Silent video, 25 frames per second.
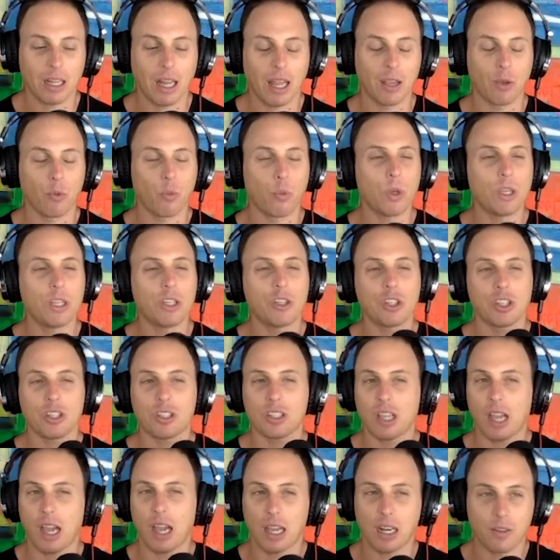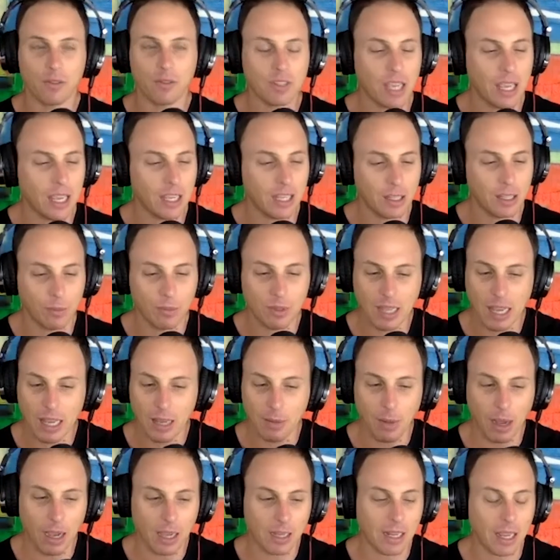Like we just kind of take them
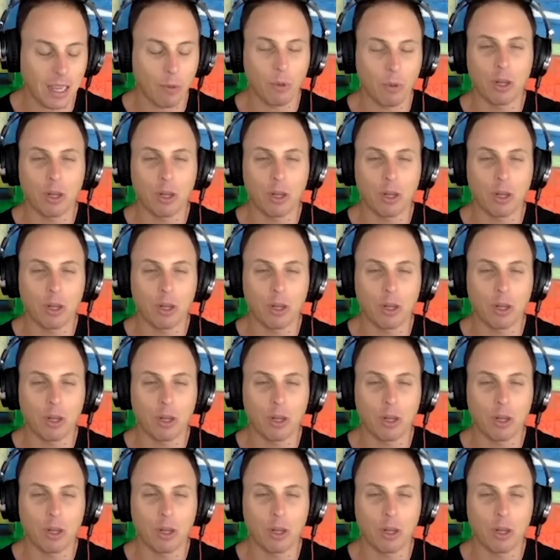day by day.